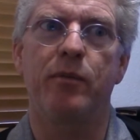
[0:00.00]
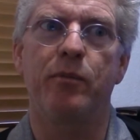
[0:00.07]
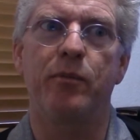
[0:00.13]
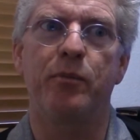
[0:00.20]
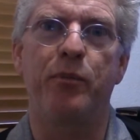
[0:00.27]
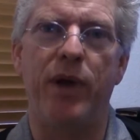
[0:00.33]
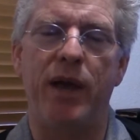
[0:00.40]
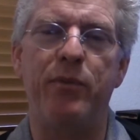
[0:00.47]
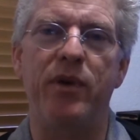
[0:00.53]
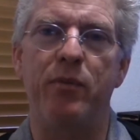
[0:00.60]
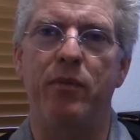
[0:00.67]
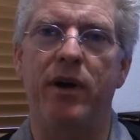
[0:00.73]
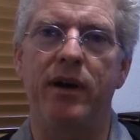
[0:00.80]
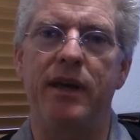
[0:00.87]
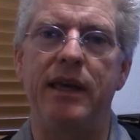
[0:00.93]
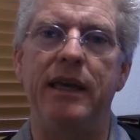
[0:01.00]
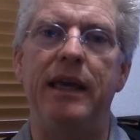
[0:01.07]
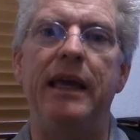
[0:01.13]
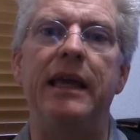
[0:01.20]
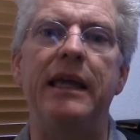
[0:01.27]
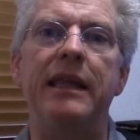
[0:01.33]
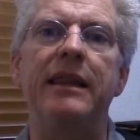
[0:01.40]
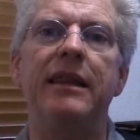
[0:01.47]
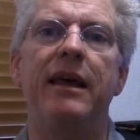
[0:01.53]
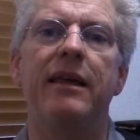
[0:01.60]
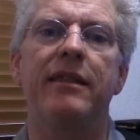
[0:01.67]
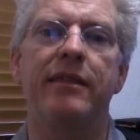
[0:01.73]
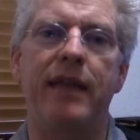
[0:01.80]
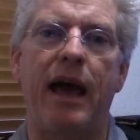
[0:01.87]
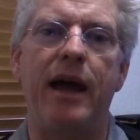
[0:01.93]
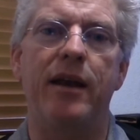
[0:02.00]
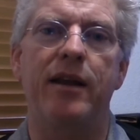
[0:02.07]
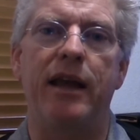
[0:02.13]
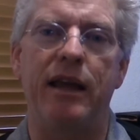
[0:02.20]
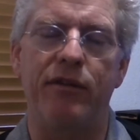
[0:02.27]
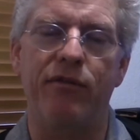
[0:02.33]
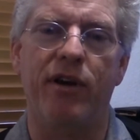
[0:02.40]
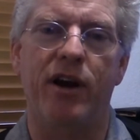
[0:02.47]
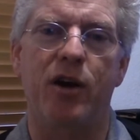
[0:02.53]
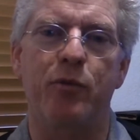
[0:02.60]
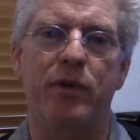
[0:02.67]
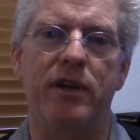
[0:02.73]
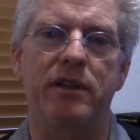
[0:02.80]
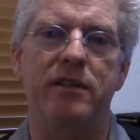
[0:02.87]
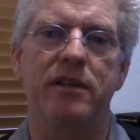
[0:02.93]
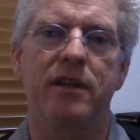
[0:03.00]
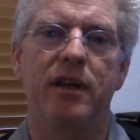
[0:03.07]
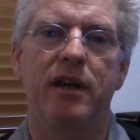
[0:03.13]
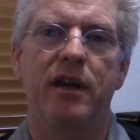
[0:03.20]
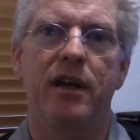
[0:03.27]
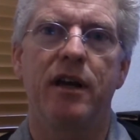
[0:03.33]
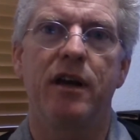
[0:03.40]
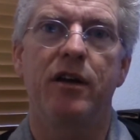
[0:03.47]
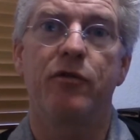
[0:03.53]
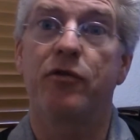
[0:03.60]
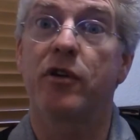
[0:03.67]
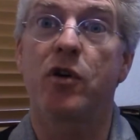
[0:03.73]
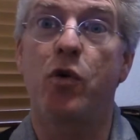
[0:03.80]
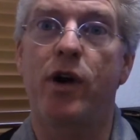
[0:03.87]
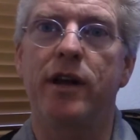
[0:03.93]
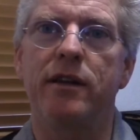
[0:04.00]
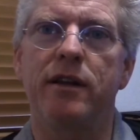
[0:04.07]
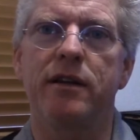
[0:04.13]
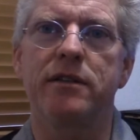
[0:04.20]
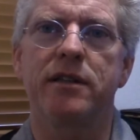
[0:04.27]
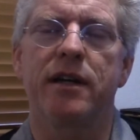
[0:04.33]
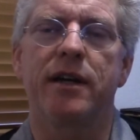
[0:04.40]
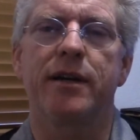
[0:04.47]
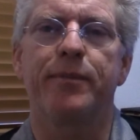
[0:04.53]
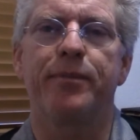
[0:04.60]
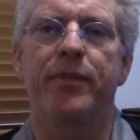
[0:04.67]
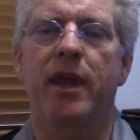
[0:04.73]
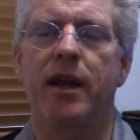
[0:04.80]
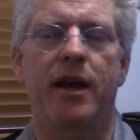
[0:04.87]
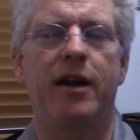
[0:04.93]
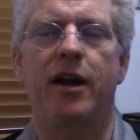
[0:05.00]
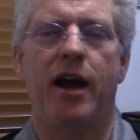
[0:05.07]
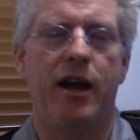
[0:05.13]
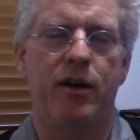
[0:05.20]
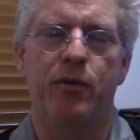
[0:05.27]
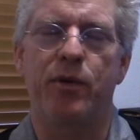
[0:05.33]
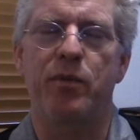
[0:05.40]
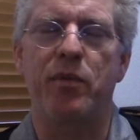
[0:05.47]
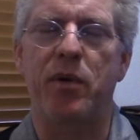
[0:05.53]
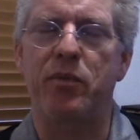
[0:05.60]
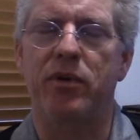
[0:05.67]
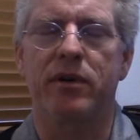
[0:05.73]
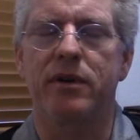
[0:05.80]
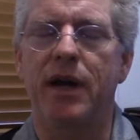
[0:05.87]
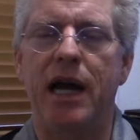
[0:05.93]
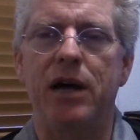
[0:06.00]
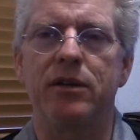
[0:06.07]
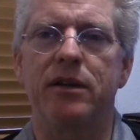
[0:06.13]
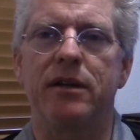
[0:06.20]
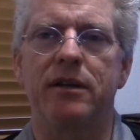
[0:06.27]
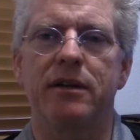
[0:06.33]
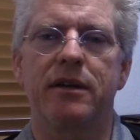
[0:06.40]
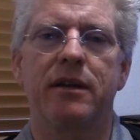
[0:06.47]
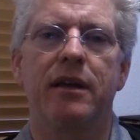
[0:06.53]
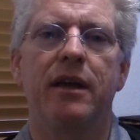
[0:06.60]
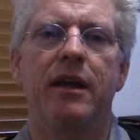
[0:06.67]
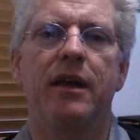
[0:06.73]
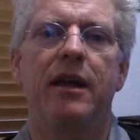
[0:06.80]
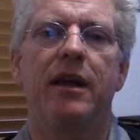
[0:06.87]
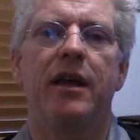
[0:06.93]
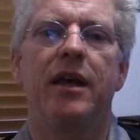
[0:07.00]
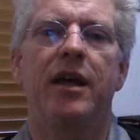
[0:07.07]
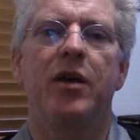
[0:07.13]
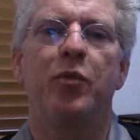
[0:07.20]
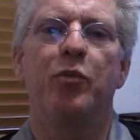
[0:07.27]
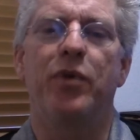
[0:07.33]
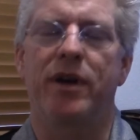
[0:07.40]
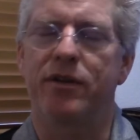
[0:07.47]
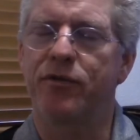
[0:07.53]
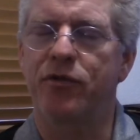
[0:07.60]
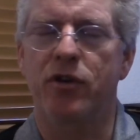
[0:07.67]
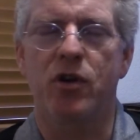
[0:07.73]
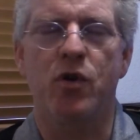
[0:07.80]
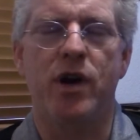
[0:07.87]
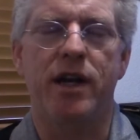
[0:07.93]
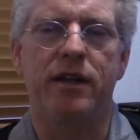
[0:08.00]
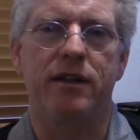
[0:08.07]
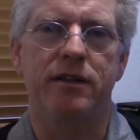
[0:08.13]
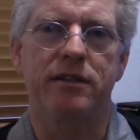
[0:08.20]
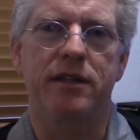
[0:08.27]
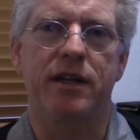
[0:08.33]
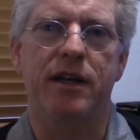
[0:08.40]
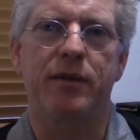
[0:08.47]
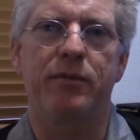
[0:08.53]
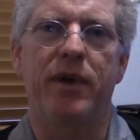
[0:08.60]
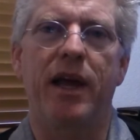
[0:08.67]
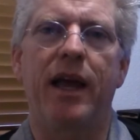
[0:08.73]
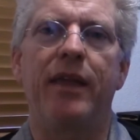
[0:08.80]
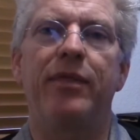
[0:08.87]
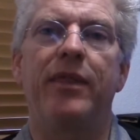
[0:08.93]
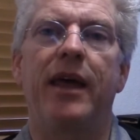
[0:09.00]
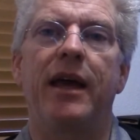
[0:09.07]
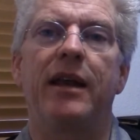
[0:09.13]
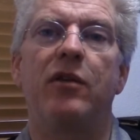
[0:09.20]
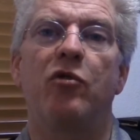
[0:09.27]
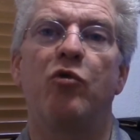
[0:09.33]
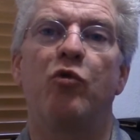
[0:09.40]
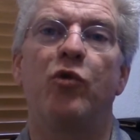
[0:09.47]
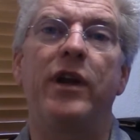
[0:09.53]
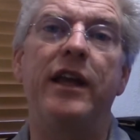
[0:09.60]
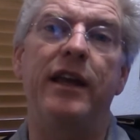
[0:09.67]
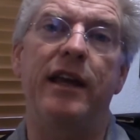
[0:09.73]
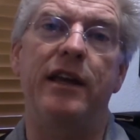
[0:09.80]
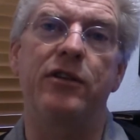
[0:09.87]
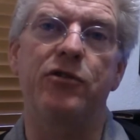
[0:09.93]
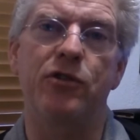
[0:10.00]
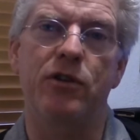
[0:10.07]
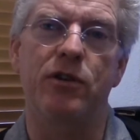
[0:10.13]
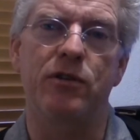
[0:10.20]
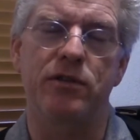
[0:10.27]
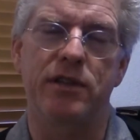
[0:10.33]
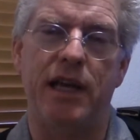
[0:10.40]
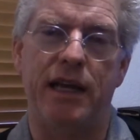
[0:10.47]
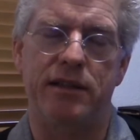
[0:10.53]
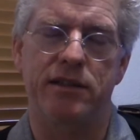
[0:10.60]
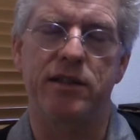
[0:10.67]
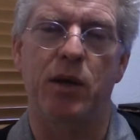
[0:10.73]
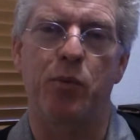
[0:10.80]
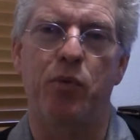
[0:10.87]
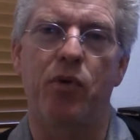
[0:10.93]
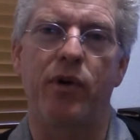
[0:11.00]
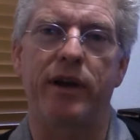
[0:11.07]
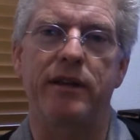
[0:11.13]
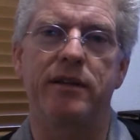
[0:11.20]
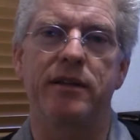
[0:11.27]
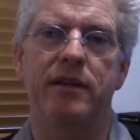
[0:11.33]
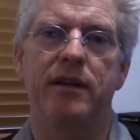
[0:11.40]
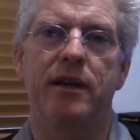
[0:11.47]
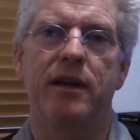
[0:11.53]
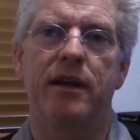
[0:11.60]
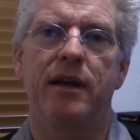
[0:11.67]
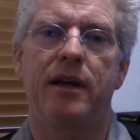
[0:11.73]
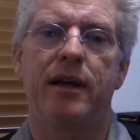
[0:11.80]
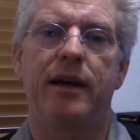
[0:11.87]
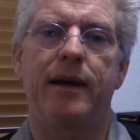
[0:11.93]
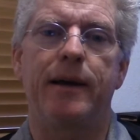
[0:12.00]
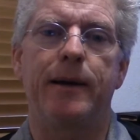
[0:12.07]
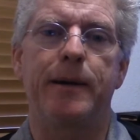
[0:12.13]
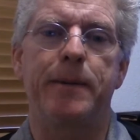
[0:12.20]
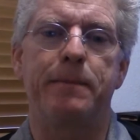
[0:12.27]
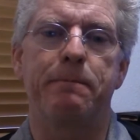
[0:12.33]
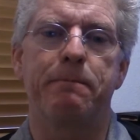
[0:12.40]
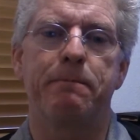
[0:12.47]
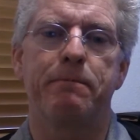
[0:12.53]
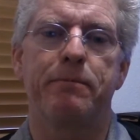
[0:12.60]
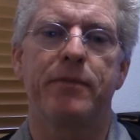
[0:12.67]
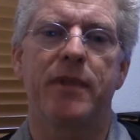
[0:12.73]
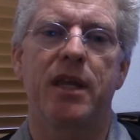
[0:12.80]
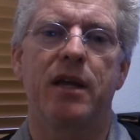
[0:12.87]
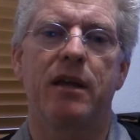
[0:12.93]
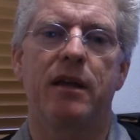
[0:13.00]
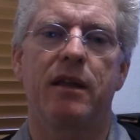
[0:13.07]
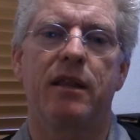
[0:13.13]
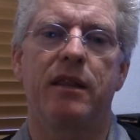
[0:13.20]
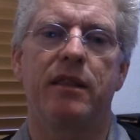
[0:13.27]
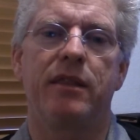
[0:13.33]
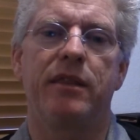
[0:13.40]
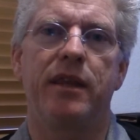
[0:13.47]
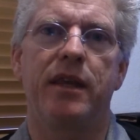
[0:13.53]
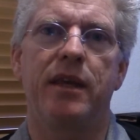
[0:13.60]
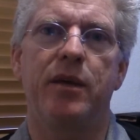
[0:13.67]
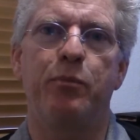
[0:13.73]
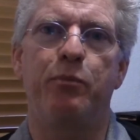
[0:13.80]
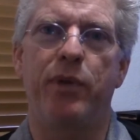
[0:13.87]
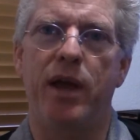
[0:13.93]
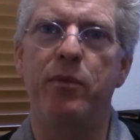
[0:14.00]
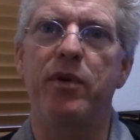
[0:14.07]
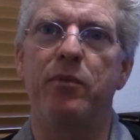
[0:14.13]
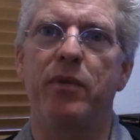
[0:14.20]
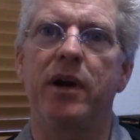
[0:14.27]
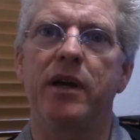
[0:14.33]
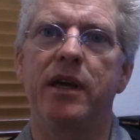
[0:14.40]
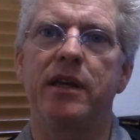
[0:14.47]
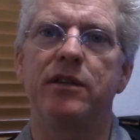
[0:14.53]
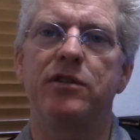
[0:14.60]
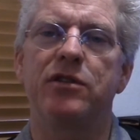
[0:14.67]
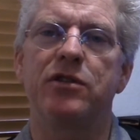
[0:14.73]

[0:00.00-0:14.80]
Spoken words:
baby monkey in that environment for quite a long time, and I don't remember how long, but for quite a long time, and then reintroduced at some point the baby monkey